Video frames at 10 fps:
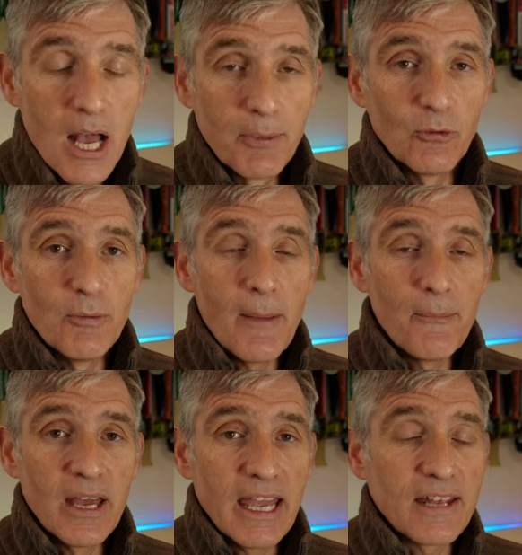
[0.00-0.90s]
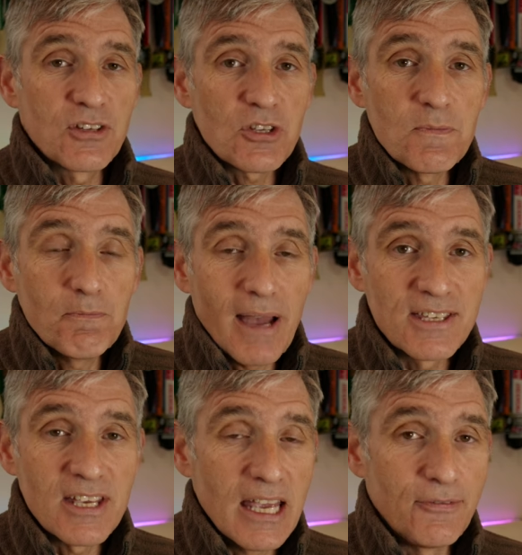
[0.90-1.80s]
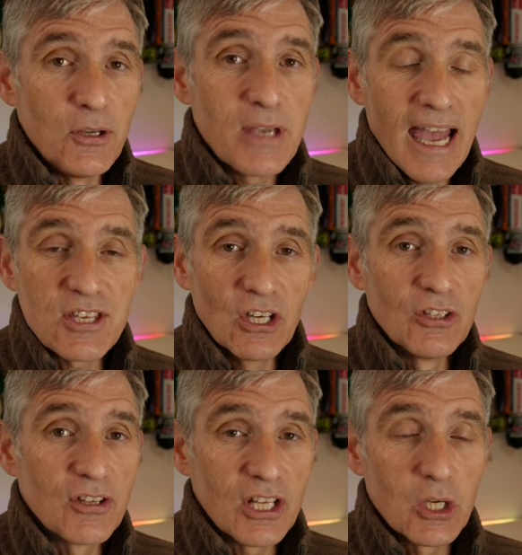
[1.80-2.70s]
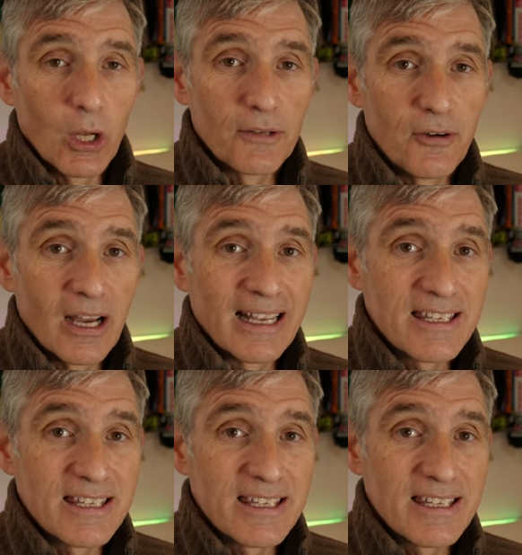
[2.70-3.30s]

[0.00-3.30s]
But remember, it doesn't matter if you get under the qualifying